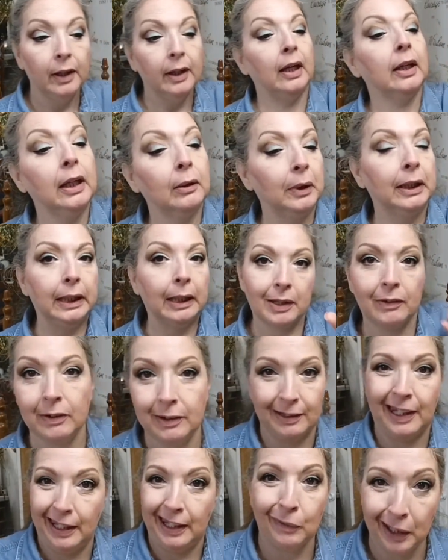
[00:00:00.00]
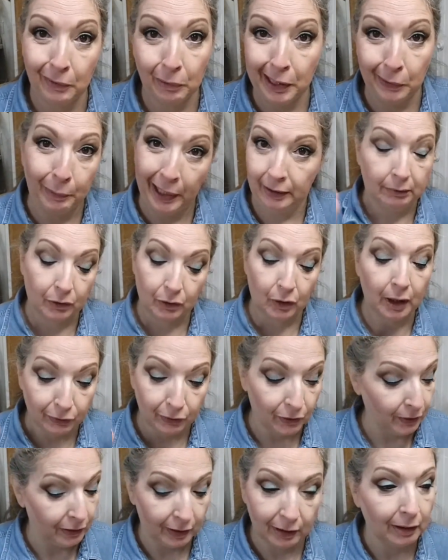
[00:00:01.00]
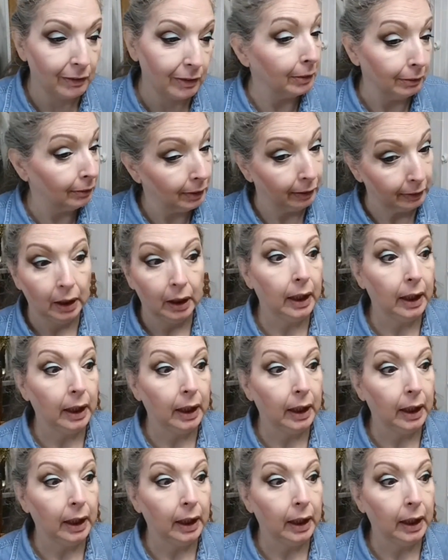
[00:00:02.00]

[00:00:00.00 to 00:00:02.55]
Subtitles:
Not going to get really, this is just a get ready with me old bag, try to convert the face a little bit, something, whatever.